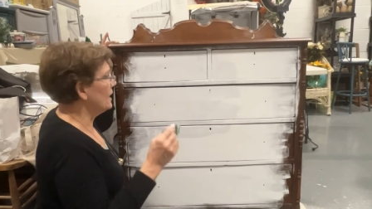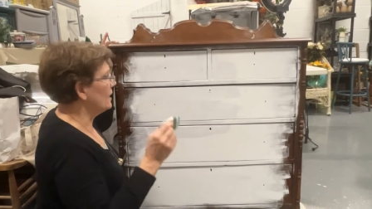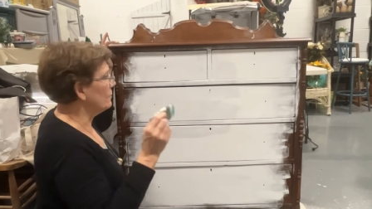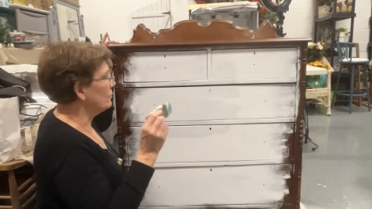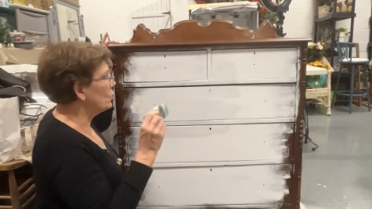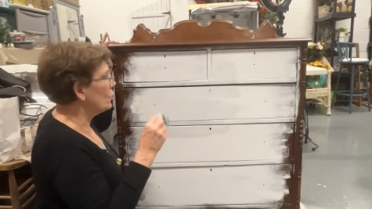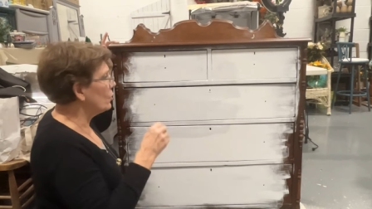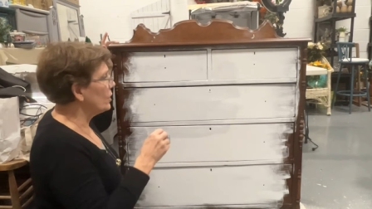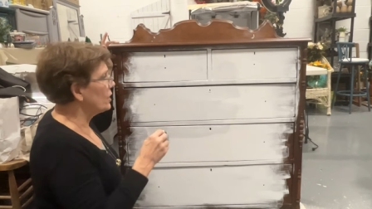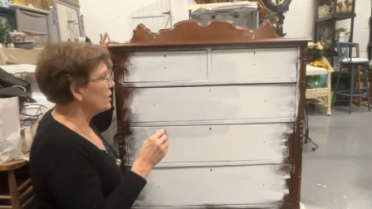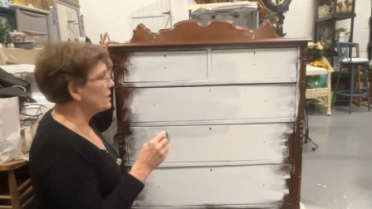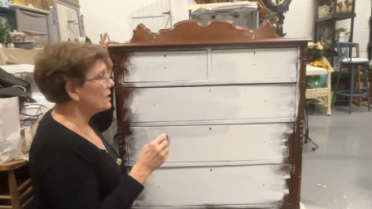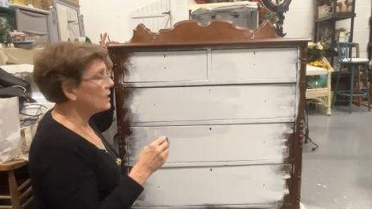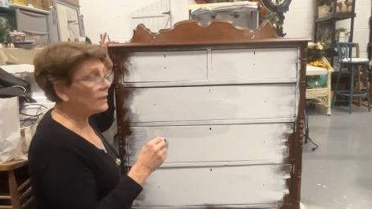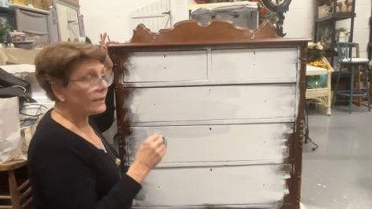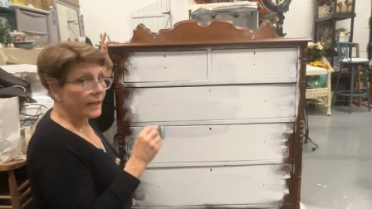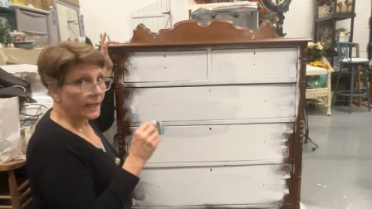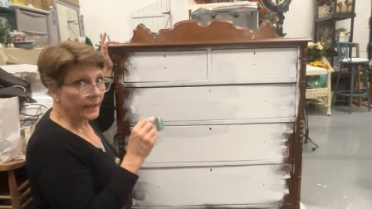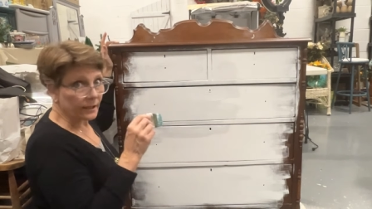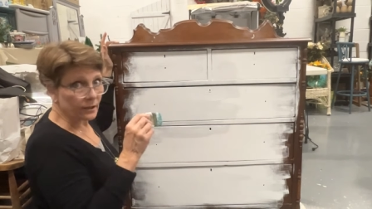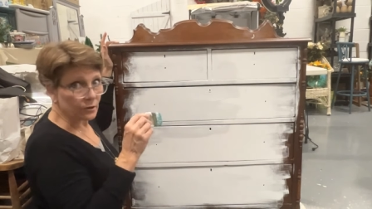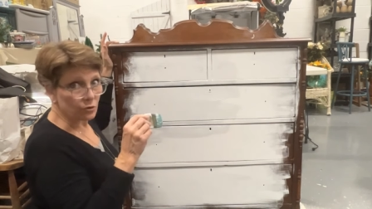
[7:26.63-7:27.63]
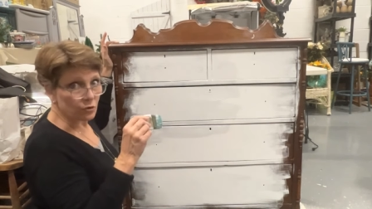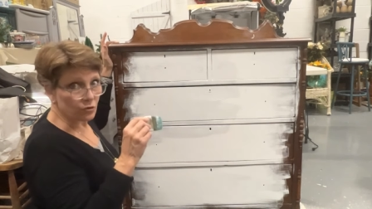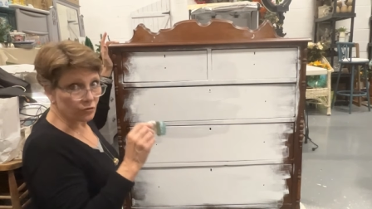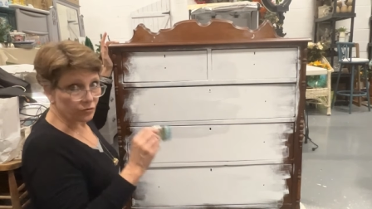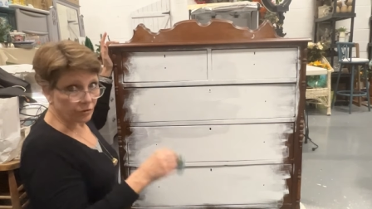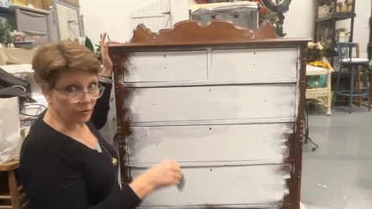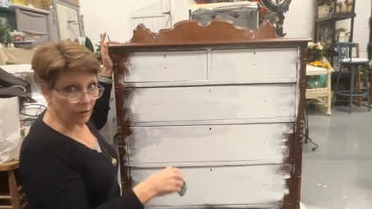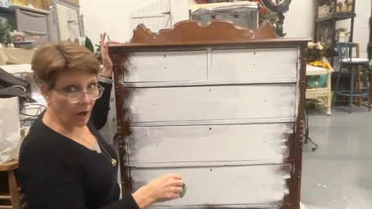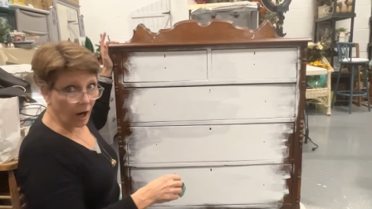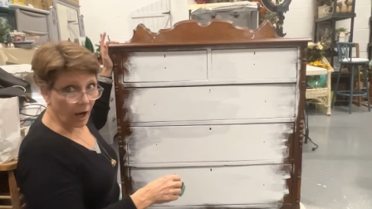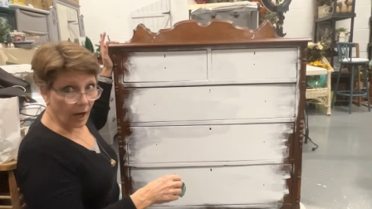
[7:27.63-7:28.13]
I'm going to let it
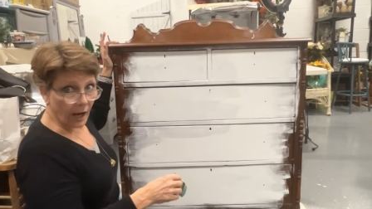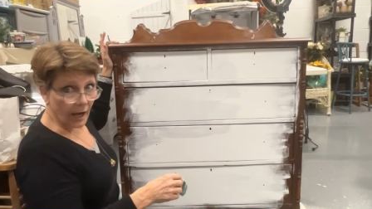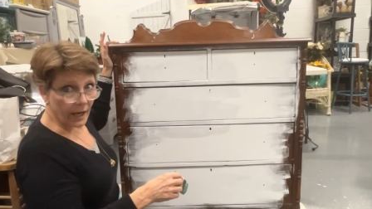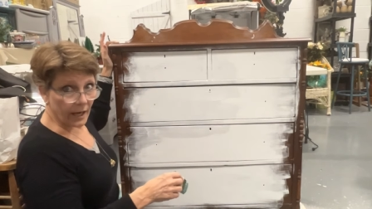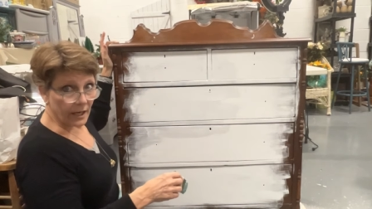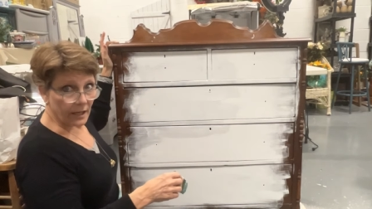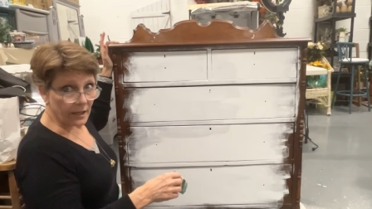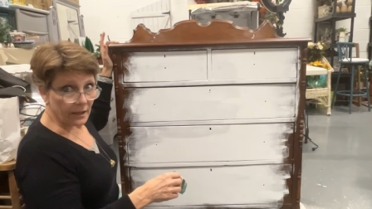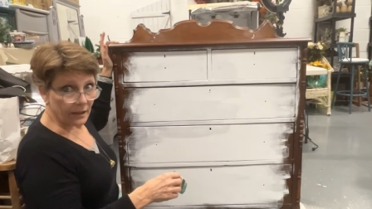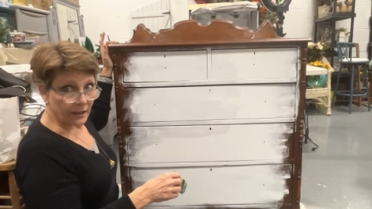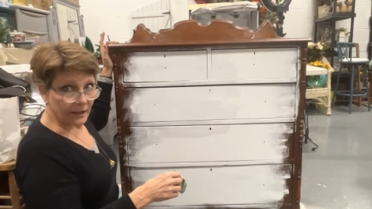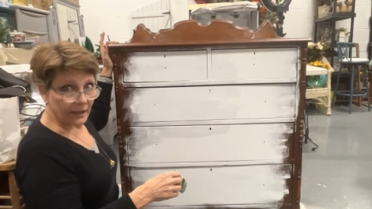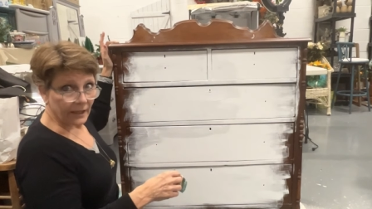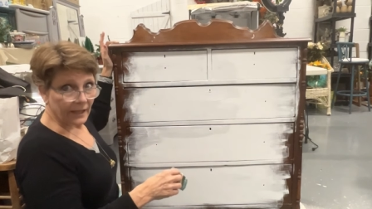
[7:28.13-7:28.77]
dry